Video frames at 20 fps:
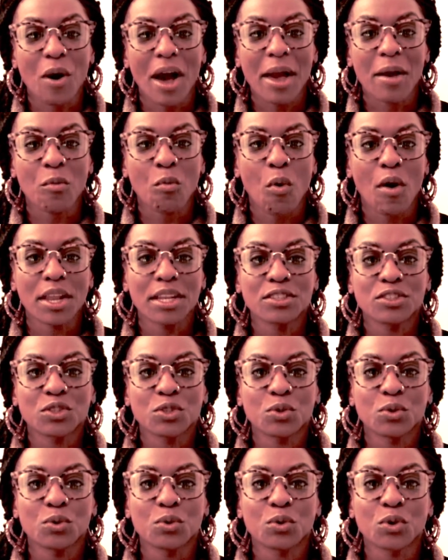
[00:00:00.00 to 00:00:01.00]
I wanted
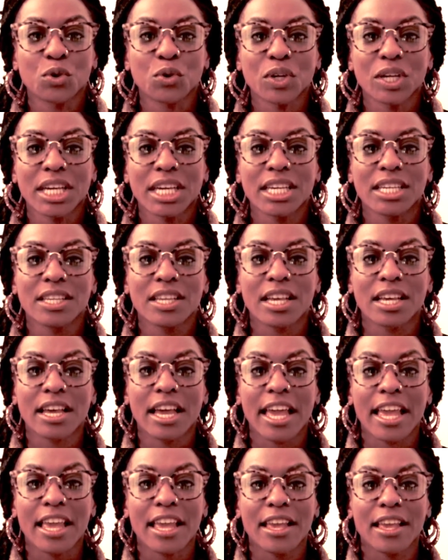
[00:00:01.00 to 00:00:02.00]
to create
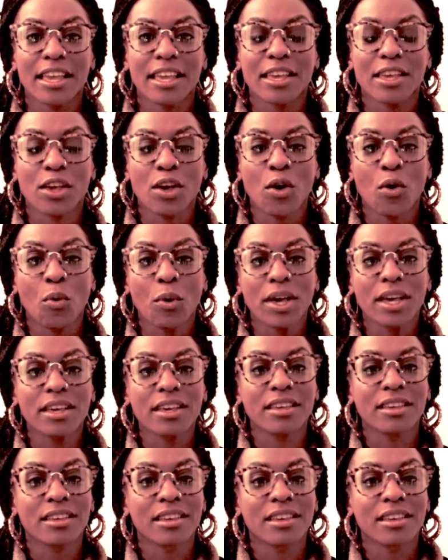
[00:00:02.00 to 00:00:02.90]
a quick